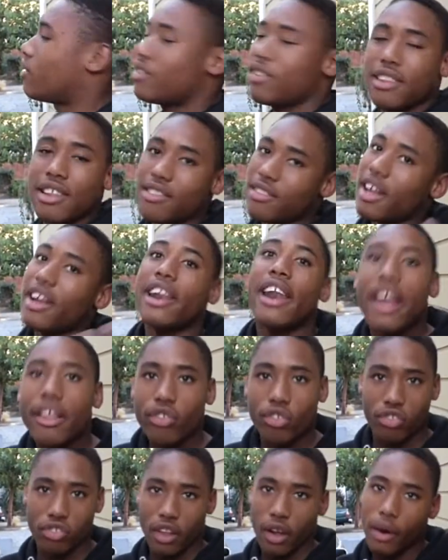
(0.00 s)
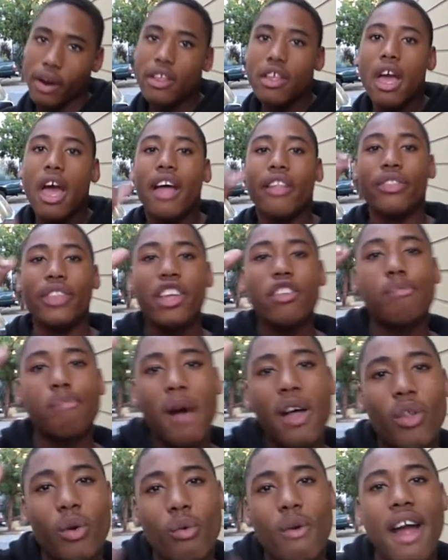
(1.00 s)
because it's unnecessary. This
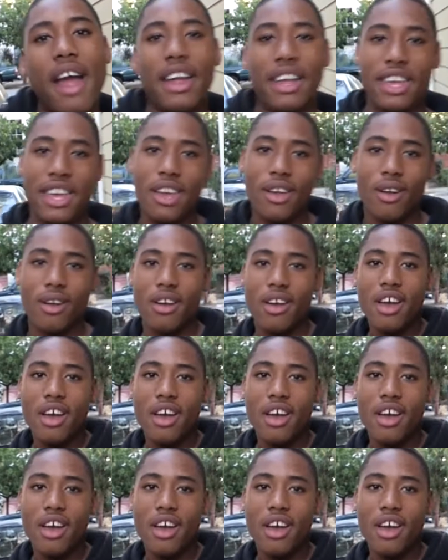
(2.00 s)
brother right here,